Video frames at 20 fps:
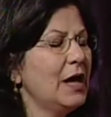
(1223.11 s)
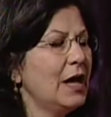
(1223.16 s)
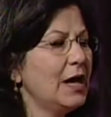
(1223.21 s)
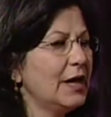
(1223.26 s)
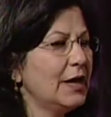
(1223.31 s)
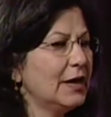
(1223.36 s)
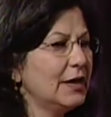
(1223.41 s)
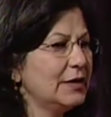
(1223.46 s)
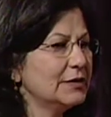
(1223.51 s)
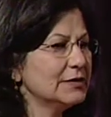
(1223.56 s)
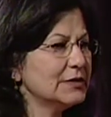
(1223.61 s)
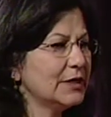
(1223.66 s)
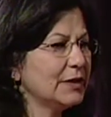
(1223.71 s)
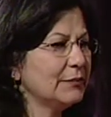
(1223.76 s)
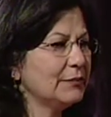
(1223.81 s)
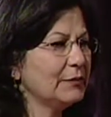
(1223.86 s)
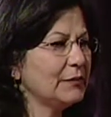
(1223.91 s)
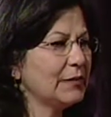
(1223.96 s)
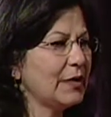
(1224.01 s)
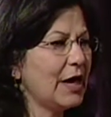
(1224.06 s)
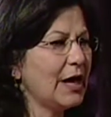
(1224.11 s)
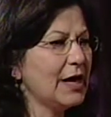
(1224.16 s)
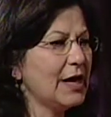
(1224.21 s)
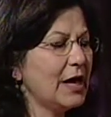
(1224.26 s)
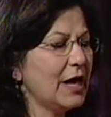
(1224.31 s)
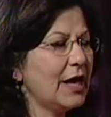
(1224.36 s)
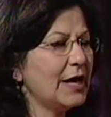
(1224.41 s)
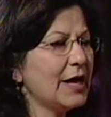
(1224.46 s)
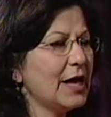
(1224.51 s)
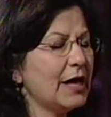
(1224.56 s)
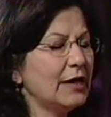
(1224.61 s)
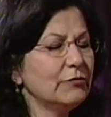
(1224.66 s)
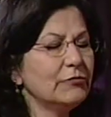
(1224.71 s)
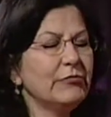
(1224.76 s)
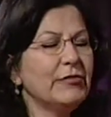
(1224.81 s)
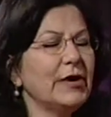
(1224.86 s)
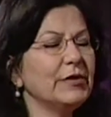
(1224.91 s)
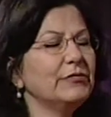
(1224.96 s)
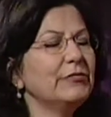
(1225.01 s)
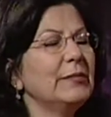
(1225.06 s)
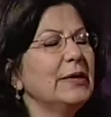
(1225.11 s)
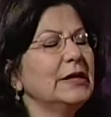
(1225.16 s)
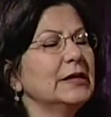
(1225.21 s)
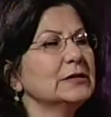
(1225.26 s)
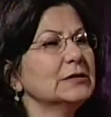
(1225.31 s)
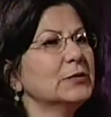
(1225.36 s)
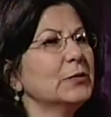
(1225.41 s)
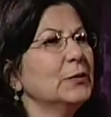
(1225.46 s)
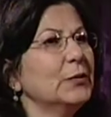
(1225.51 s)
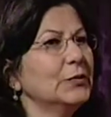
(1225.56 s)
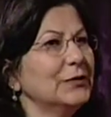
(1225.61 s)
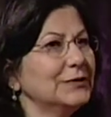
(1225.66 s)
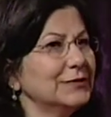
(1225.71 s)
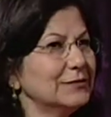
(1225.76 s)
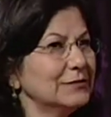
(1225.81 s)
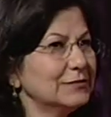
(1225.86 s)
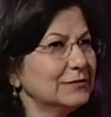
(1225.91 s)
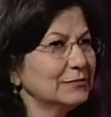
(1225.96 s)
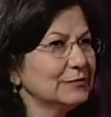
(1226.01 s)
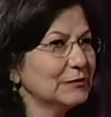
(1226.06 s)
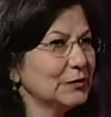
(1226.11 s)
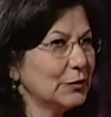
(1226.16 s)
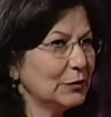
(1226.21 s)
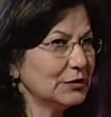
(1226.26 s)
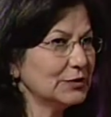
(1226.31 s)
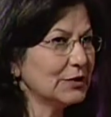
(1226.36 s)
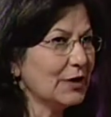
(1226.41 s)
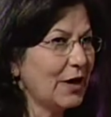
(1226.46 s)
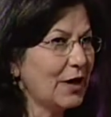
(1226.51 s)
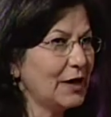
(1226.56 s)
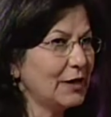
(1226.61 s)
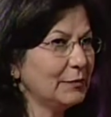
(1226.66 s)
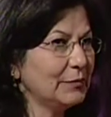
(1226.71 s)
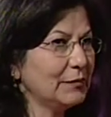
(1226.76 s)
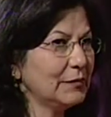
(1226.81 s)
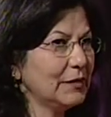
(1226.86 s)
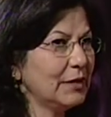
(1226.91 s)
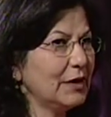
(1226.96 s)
And I had 5 minutes court time.